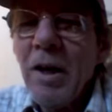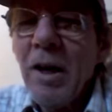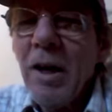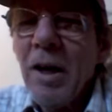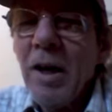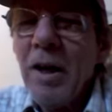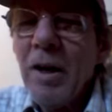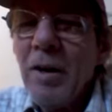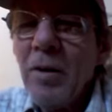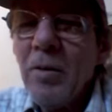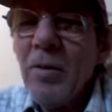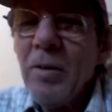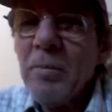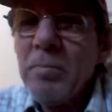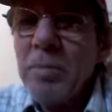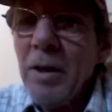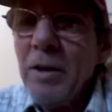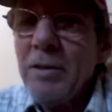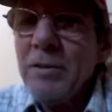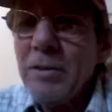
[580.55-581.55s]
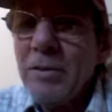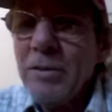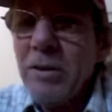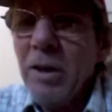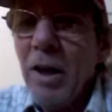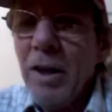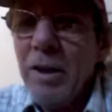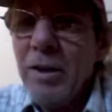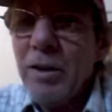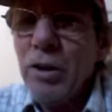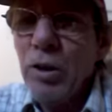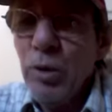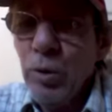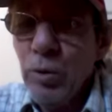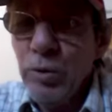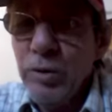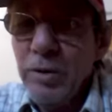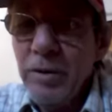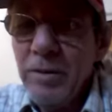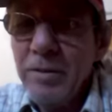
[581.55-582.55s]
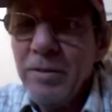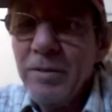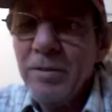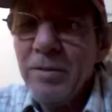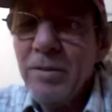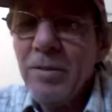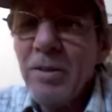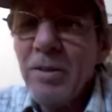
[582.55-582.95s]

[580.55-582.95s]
uh, or places like Houston.